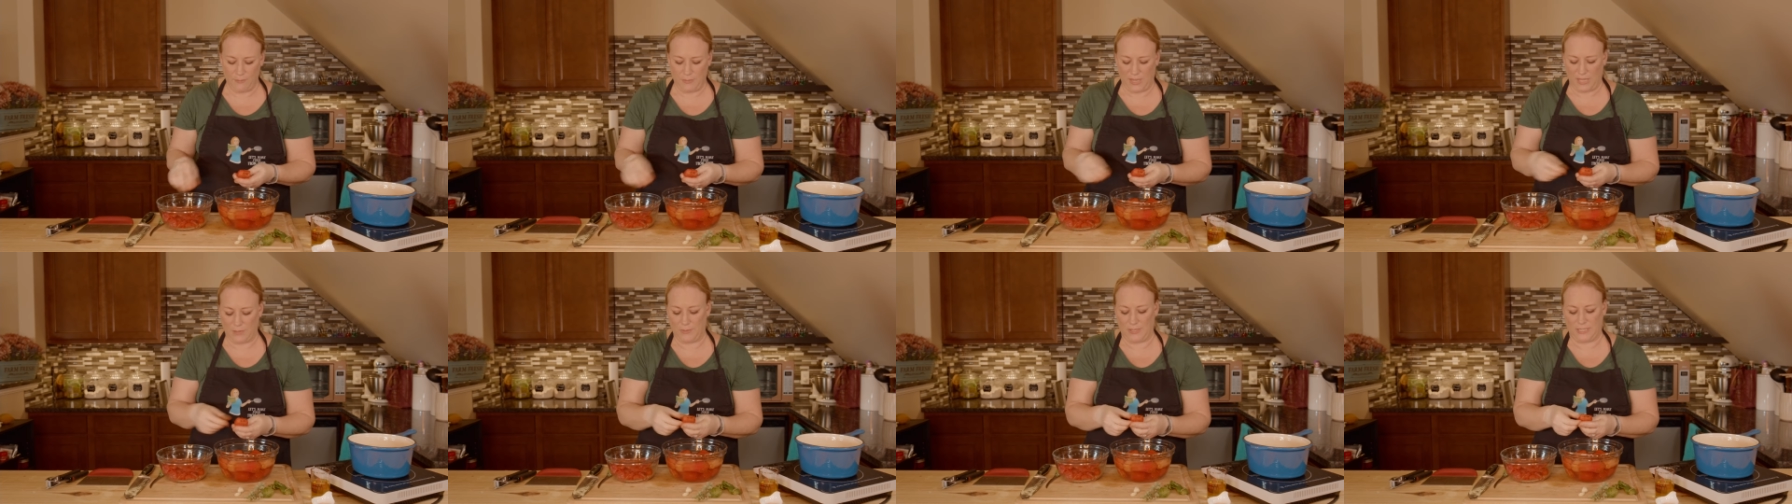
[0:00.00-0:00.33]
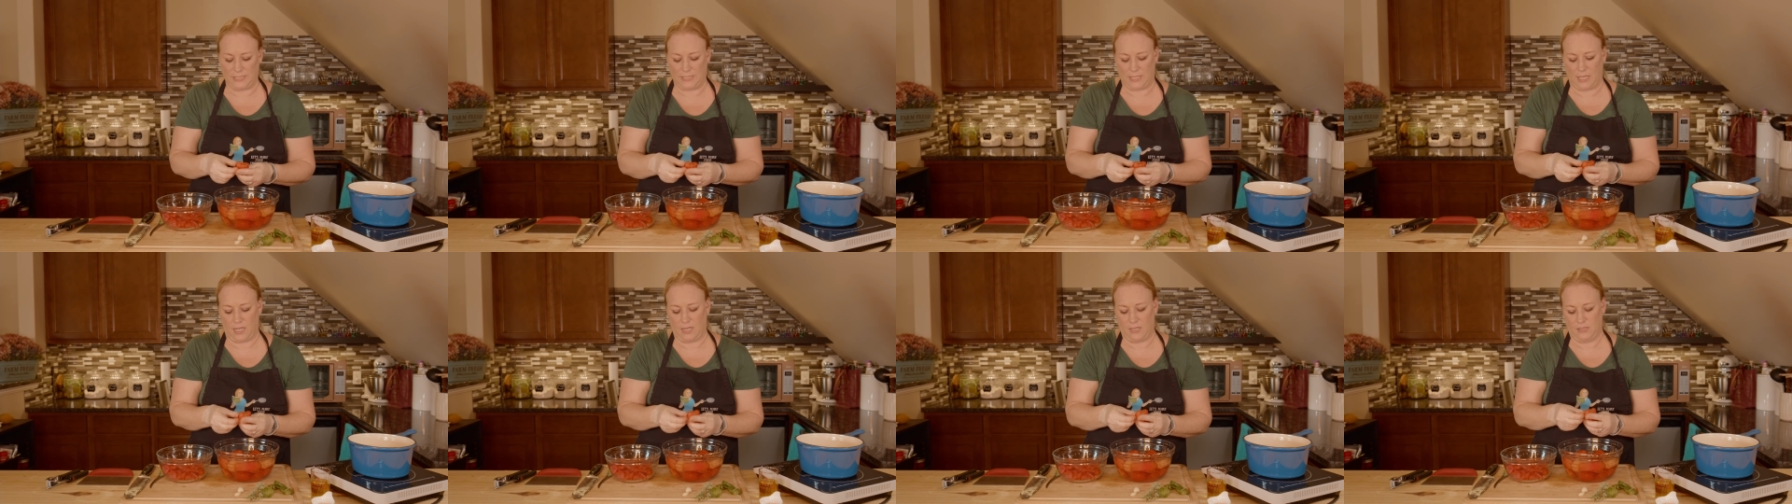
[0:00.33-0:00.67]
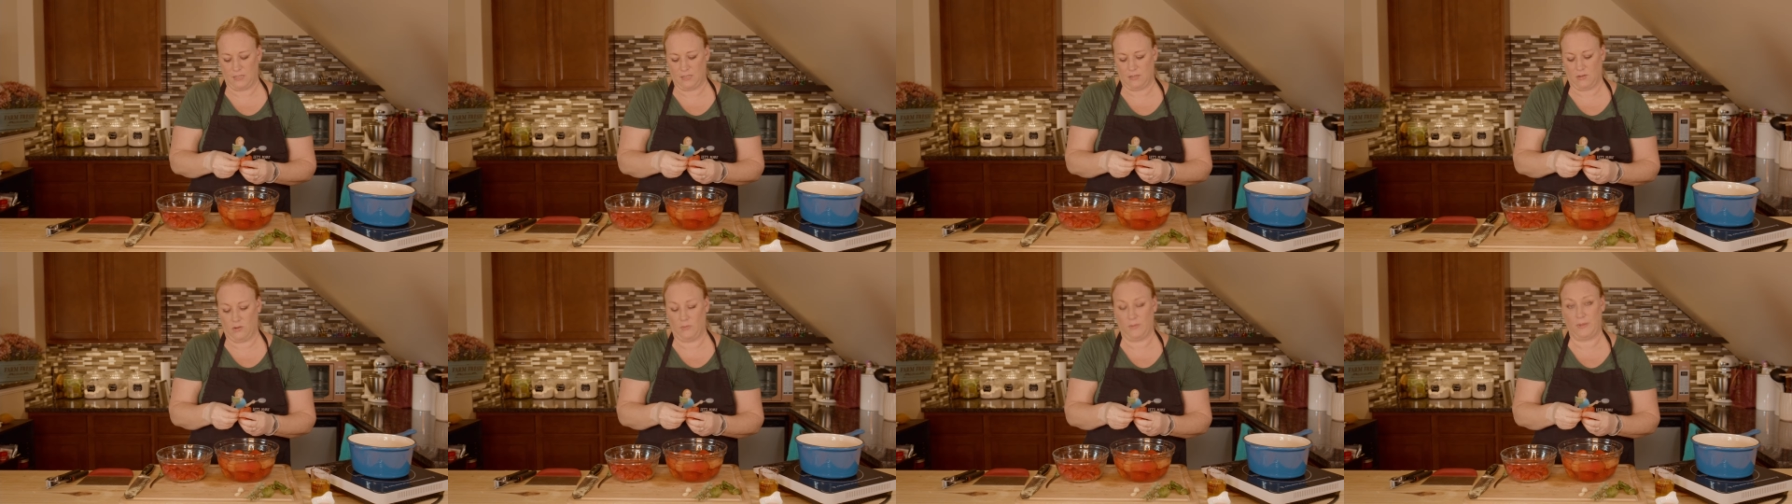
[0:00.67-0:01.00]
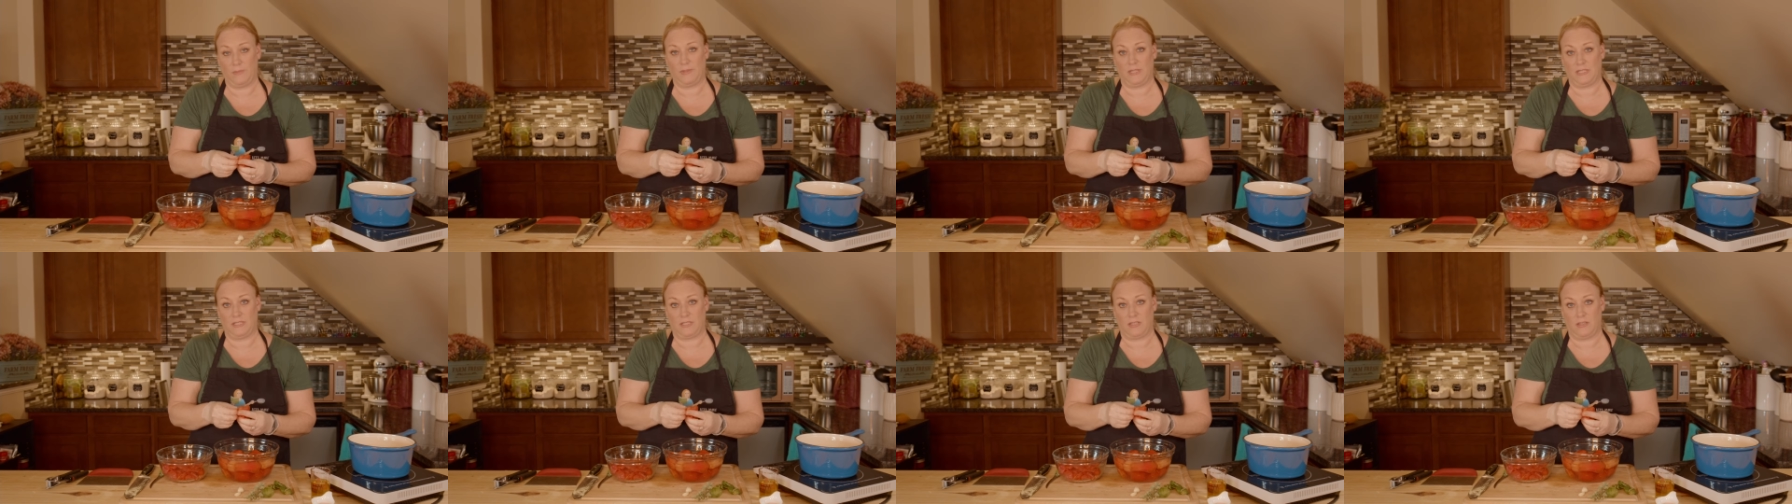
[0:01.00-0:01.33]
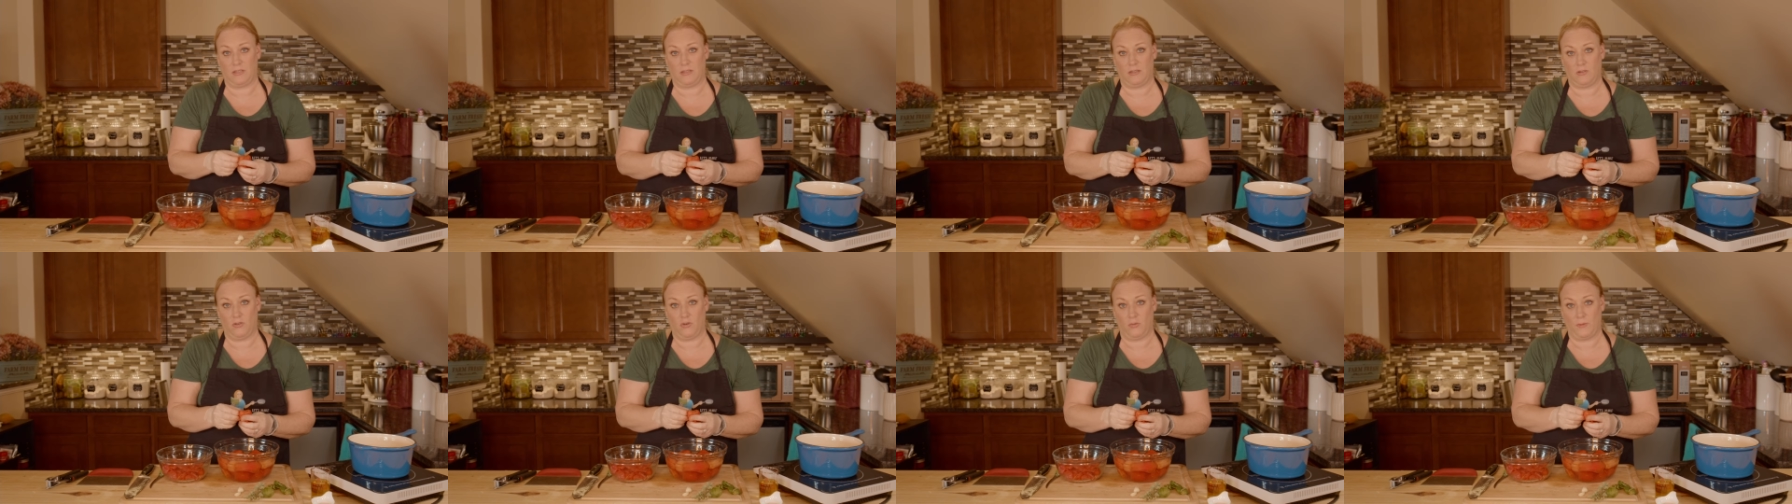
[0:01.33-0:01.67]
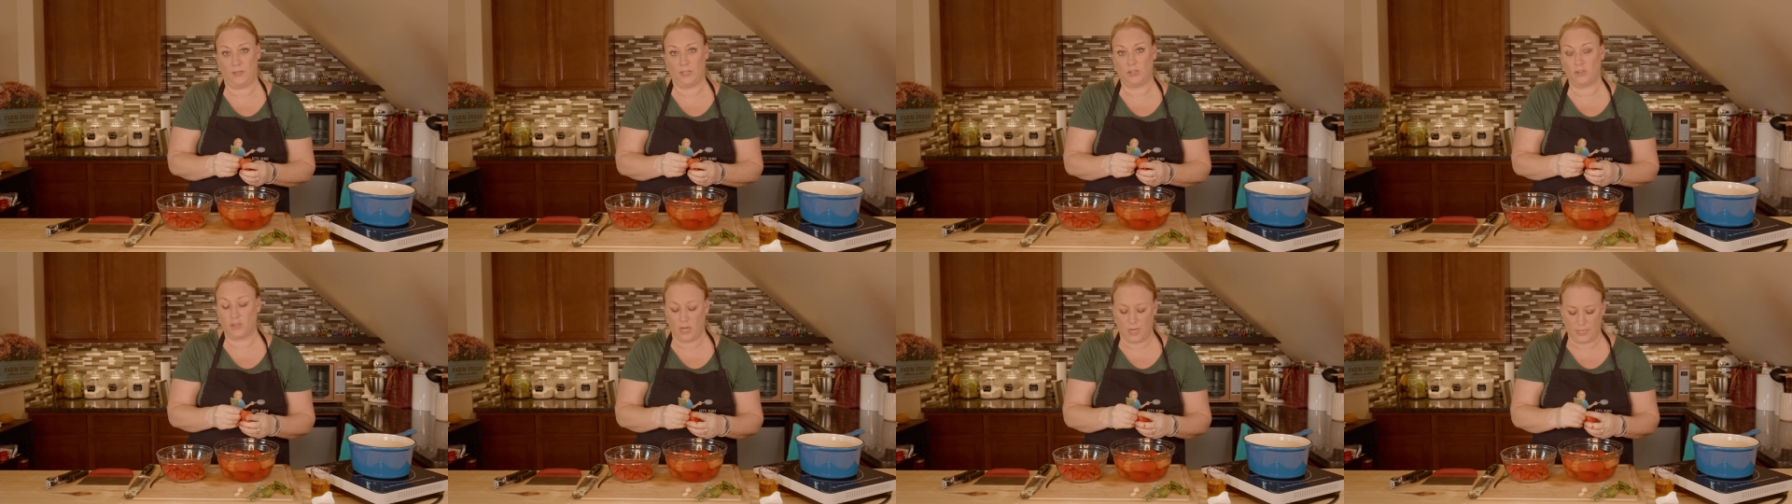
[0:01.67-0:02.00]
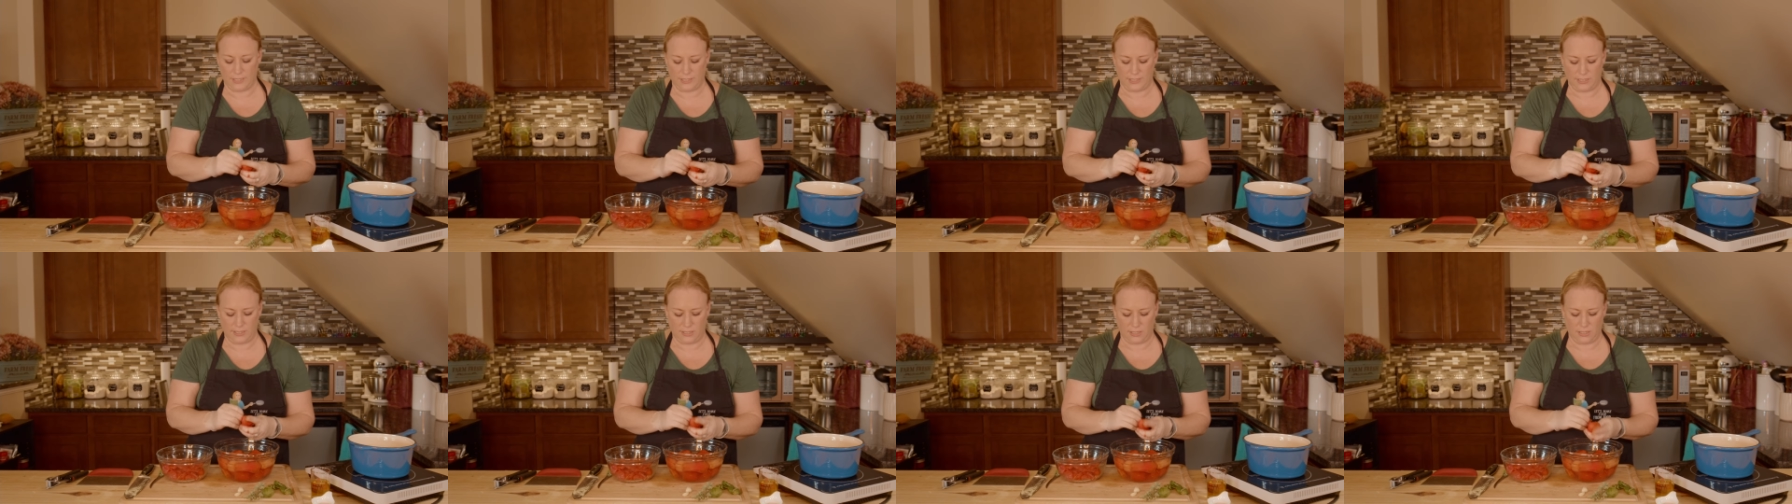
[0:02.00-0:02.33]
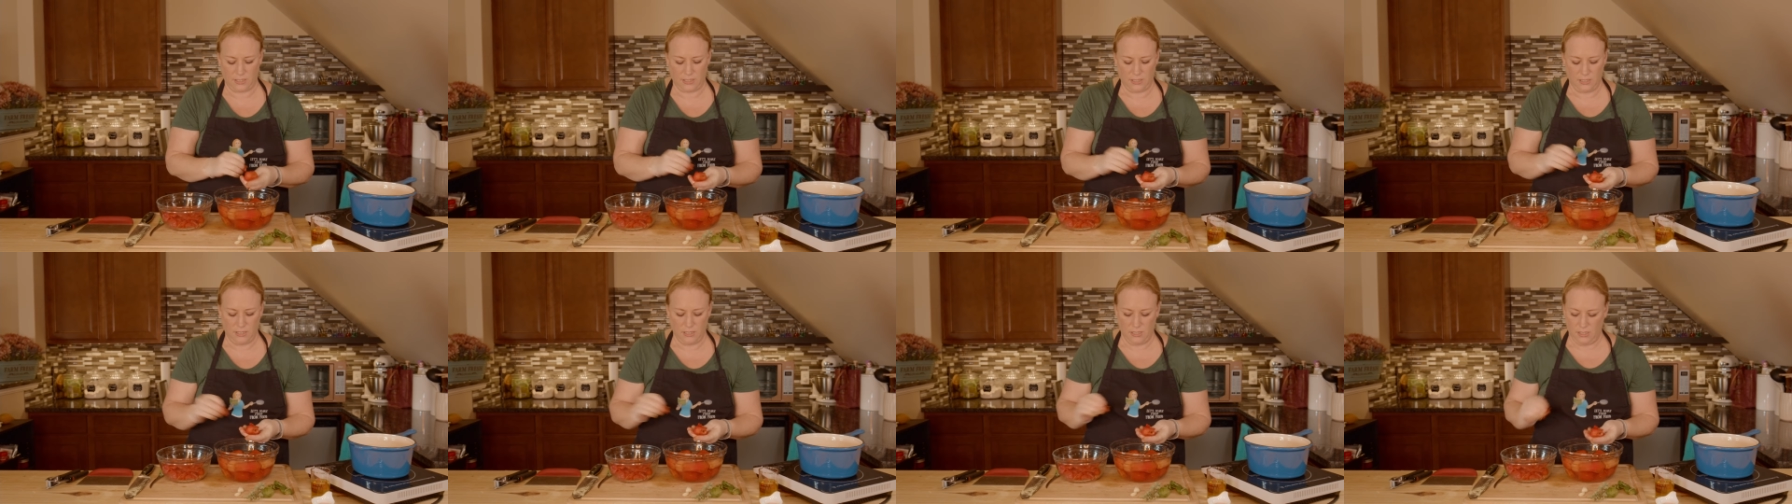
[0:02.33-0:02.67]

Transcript: make pizza, homemade pizza, homemade crust.